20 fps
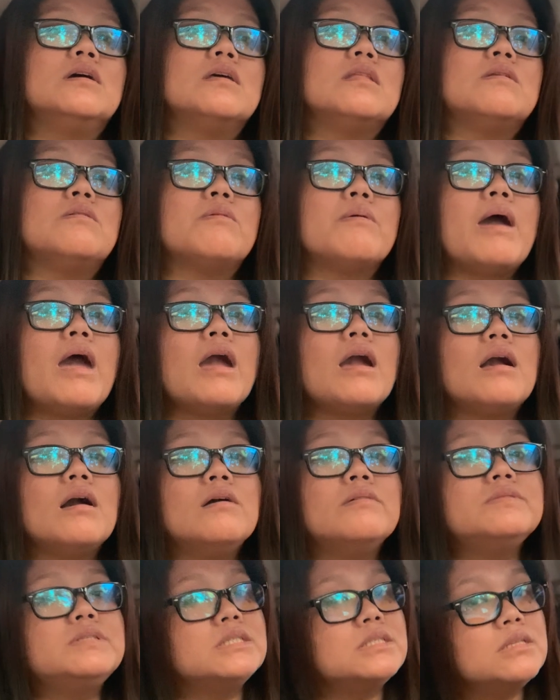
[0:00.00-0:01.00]
the rack
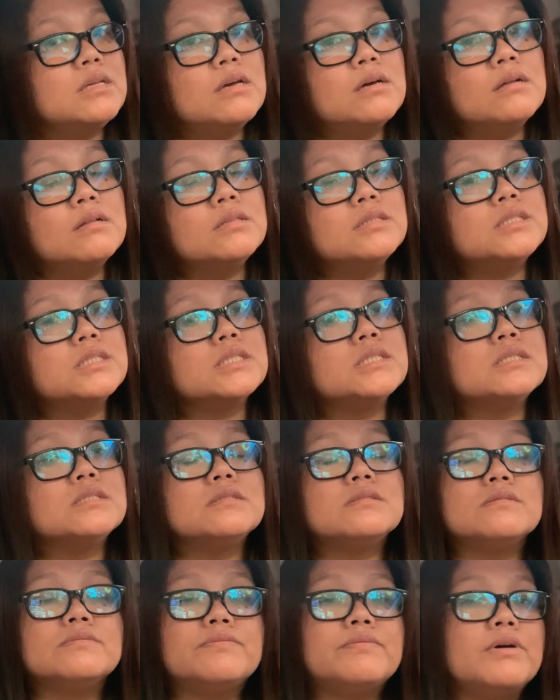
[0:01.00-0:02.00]
of steel
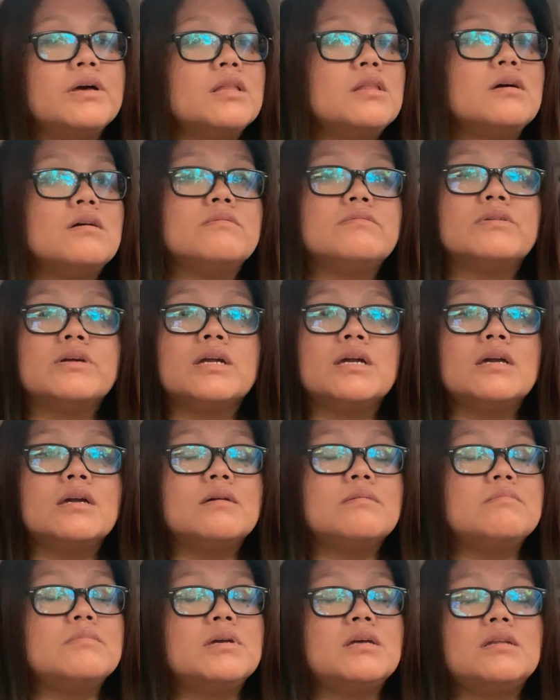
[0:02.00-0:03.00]
just fell over
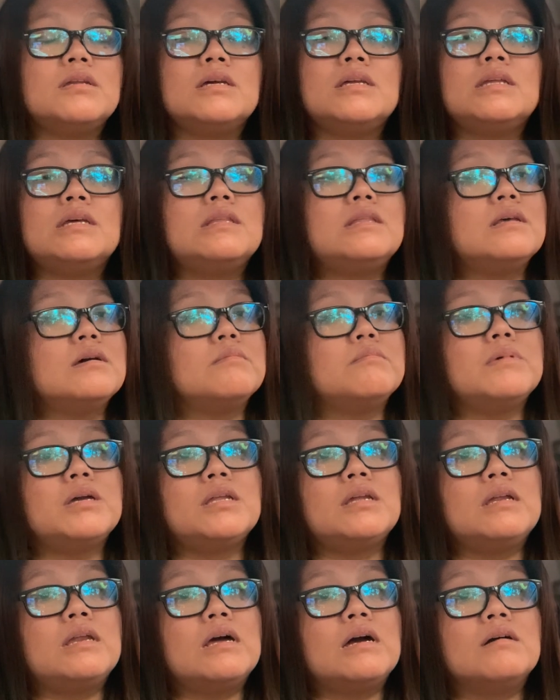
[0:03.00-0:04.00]
him and he did not
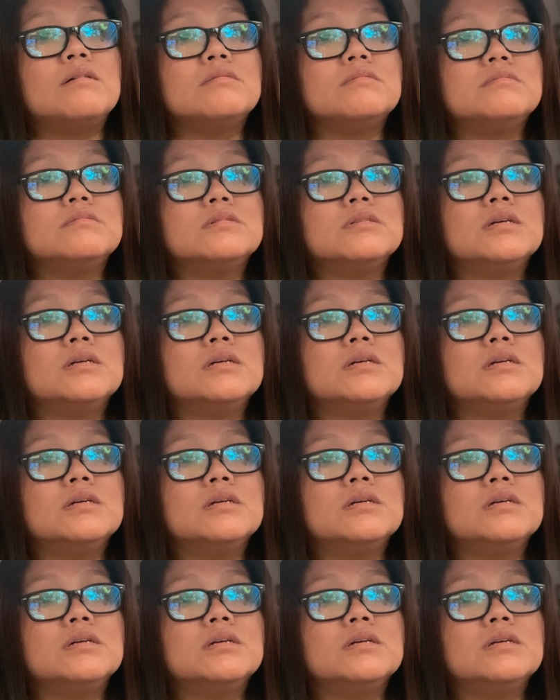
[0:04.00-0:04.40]
make it out.